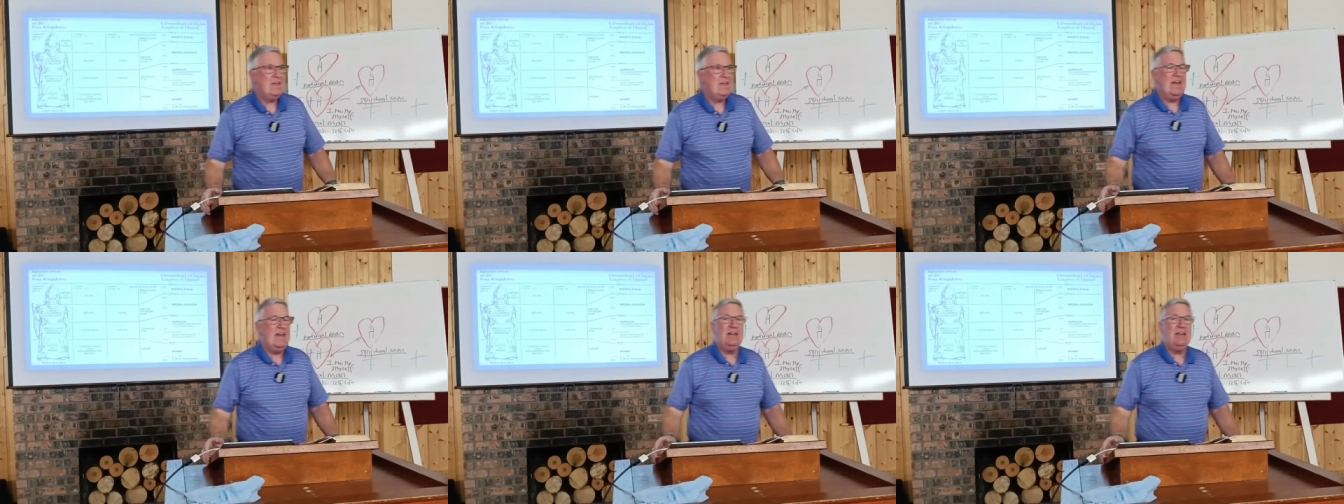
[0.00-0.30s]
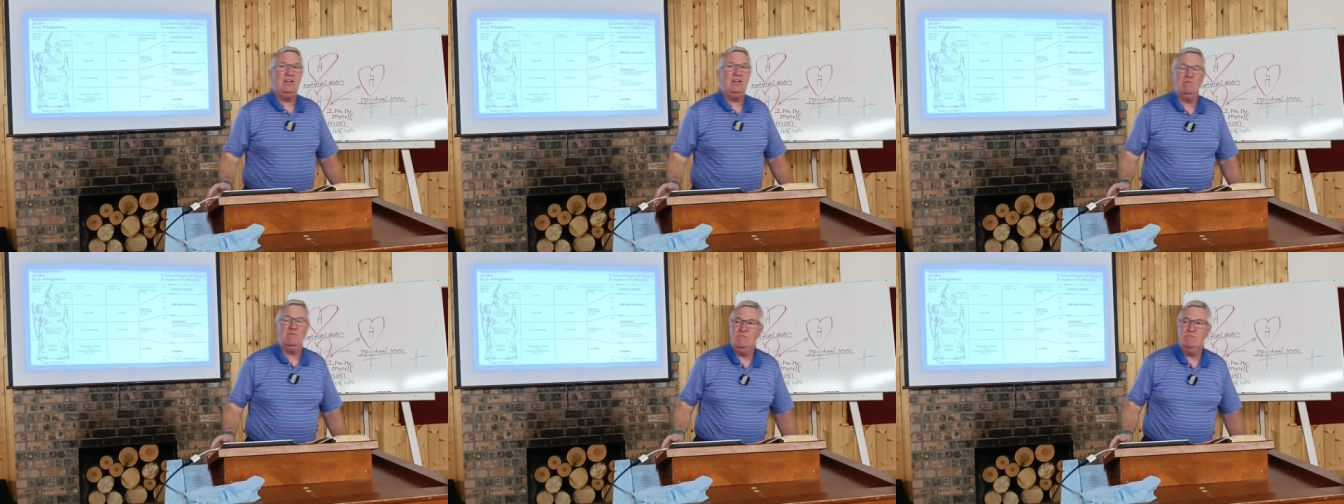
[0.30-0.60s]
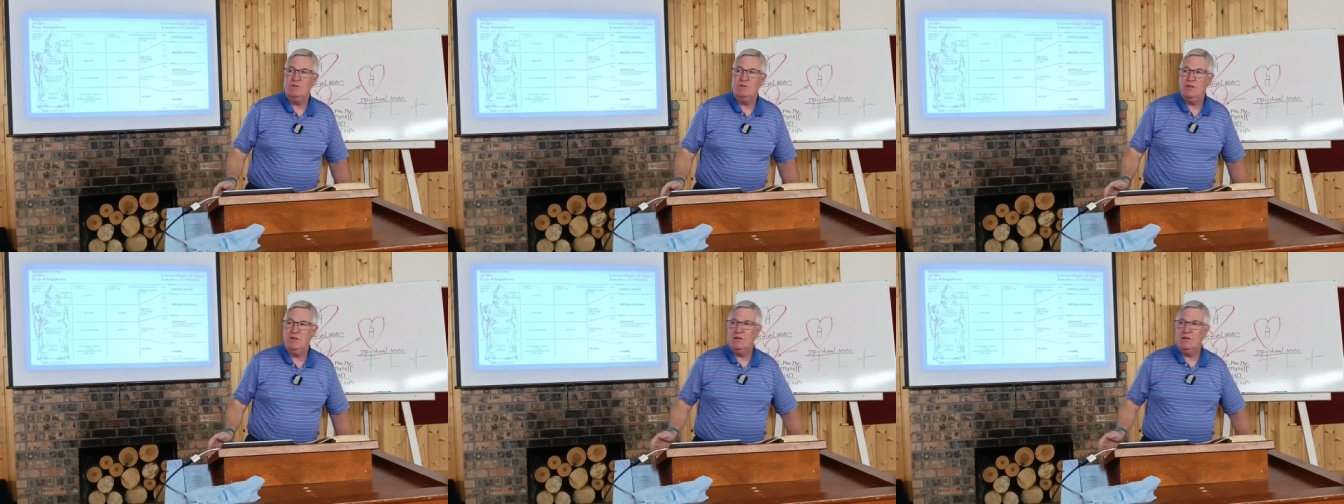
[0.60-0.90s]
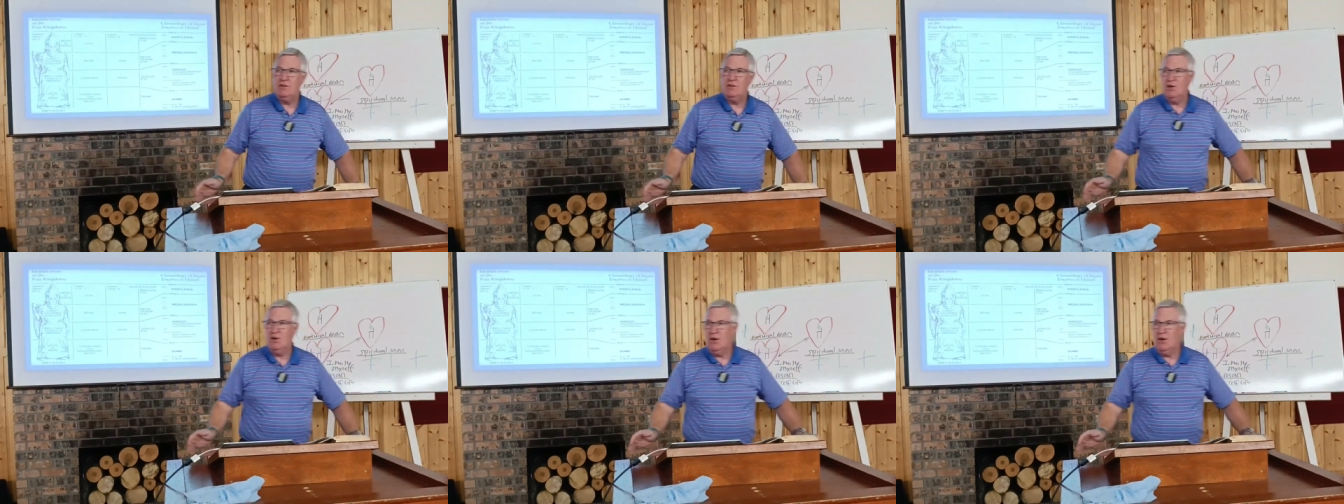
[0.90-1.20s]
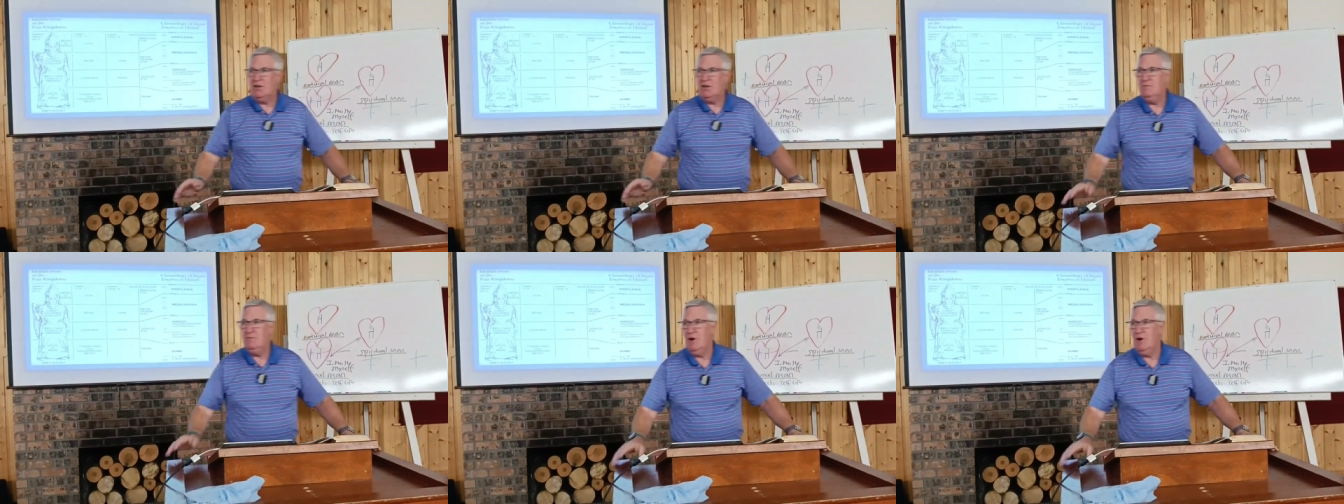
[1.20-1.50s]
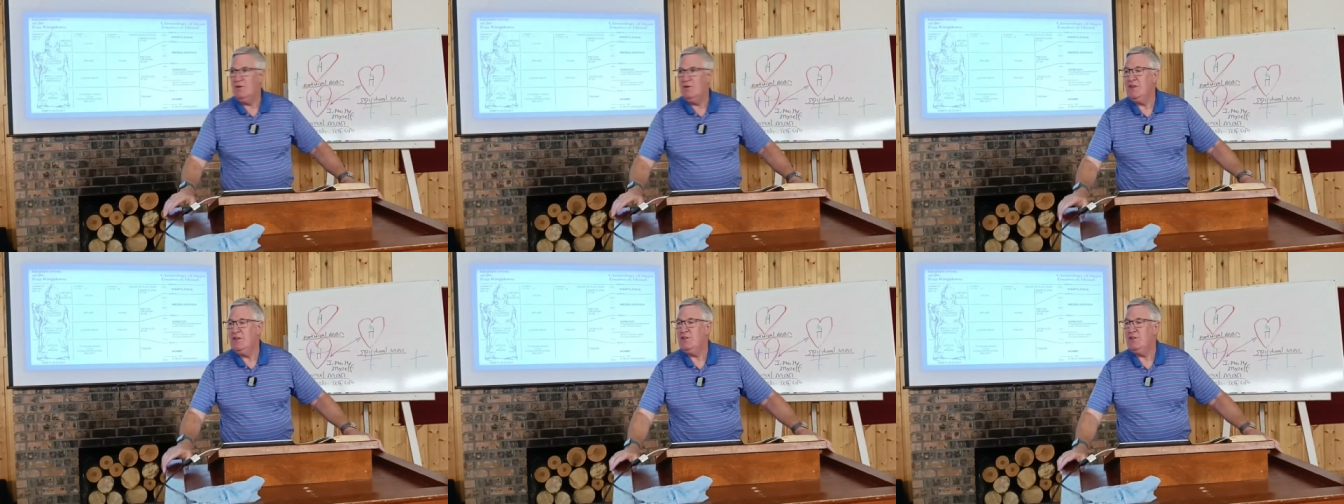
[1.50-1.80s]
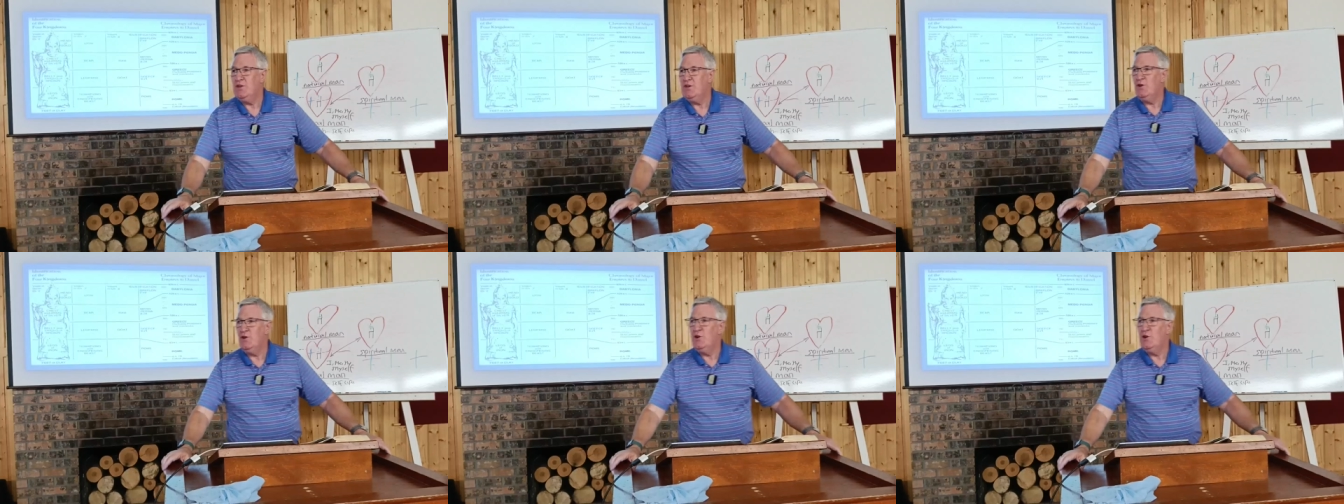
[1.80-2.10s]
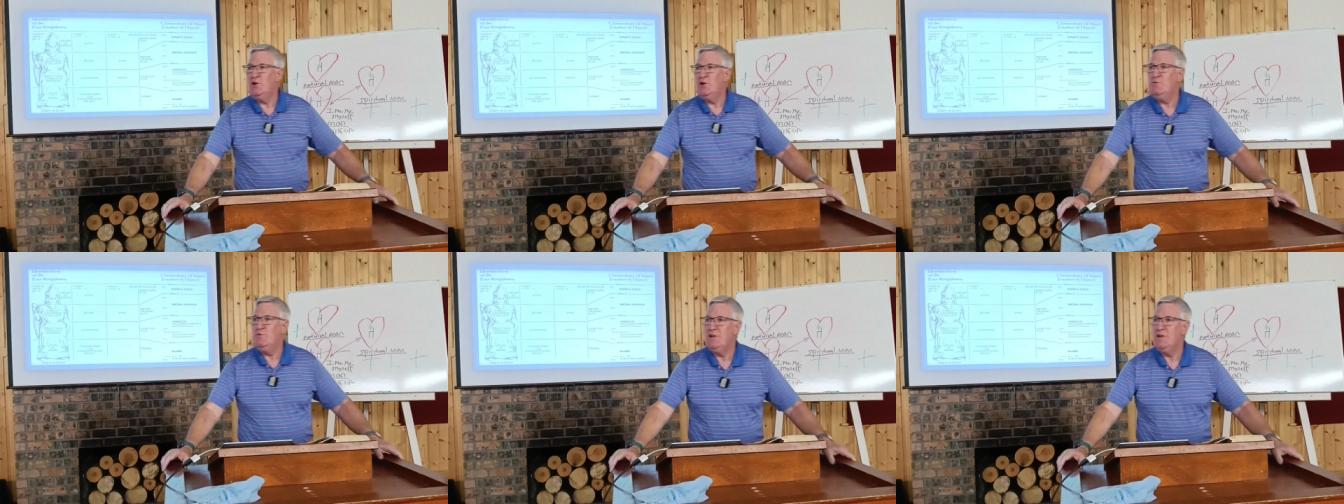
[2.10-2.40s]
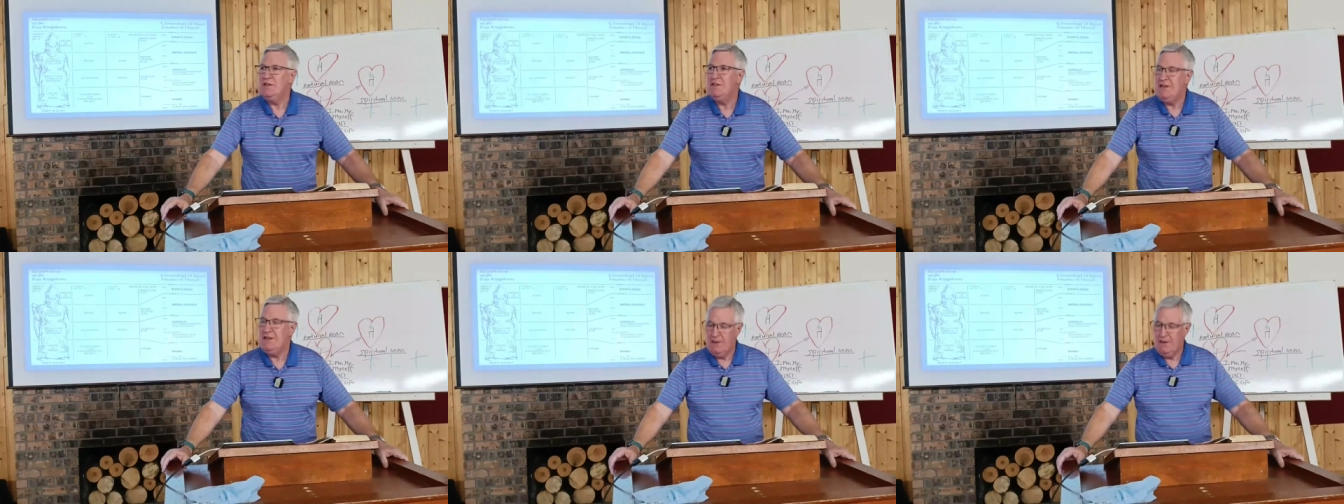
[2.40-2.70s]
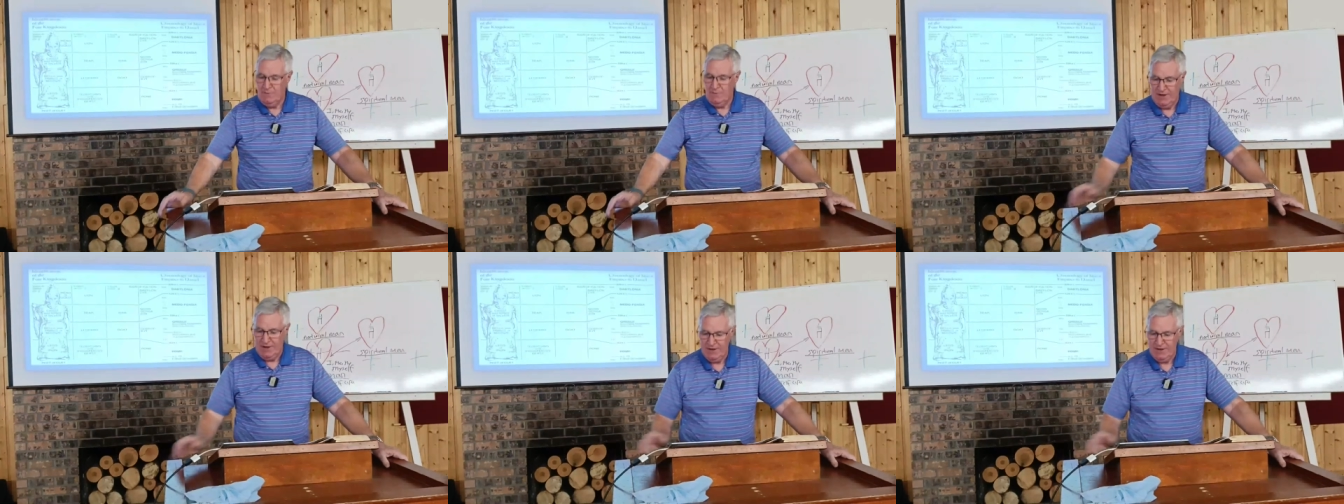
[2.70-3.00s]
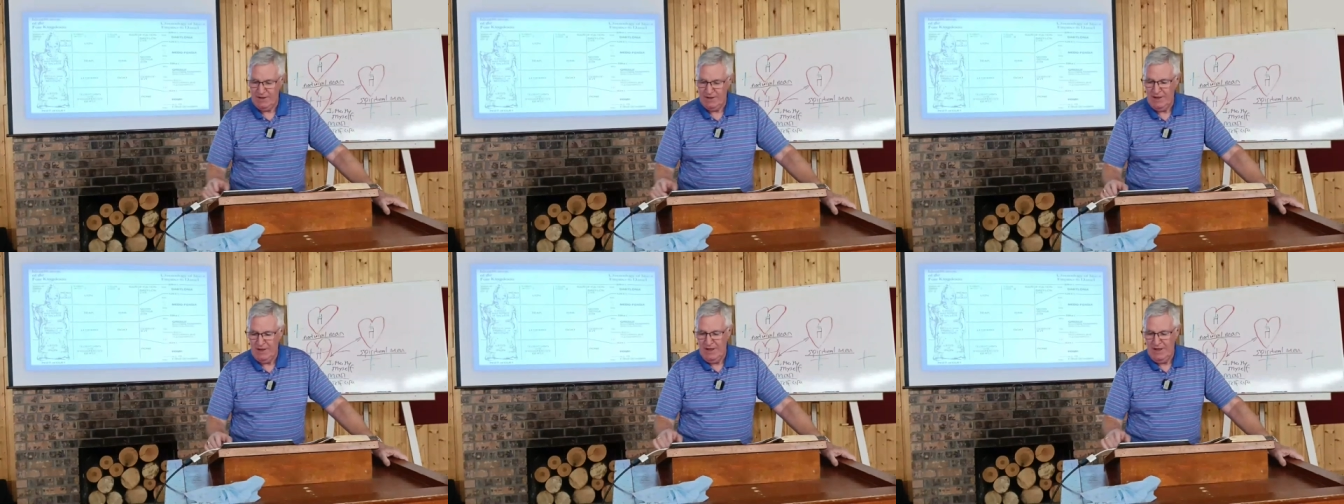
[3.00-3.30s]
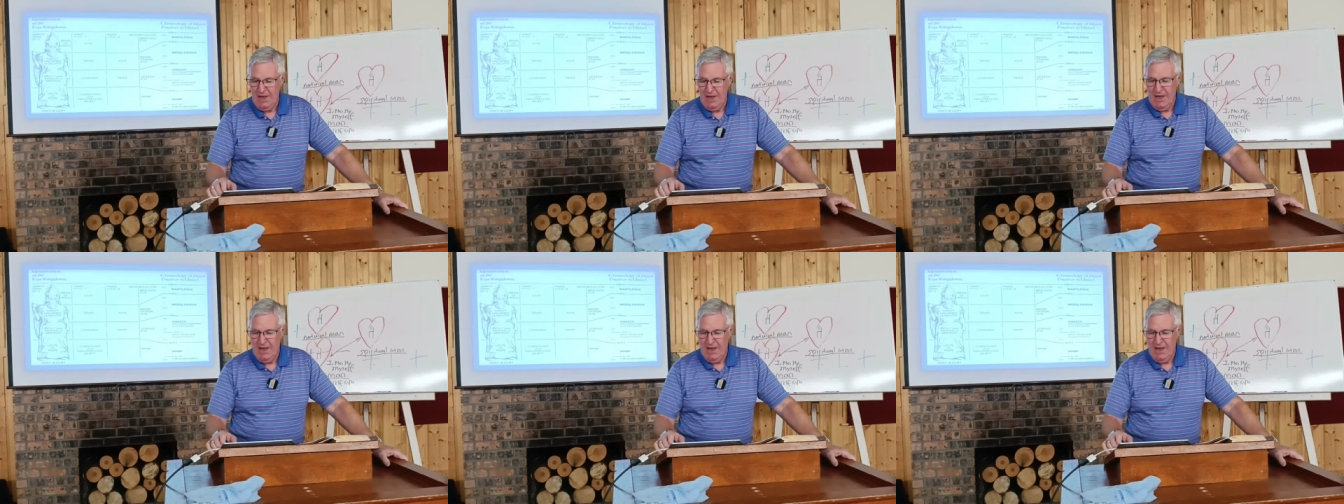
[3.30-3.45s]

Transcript: kingdoms that are talked about that the Lord will deal with,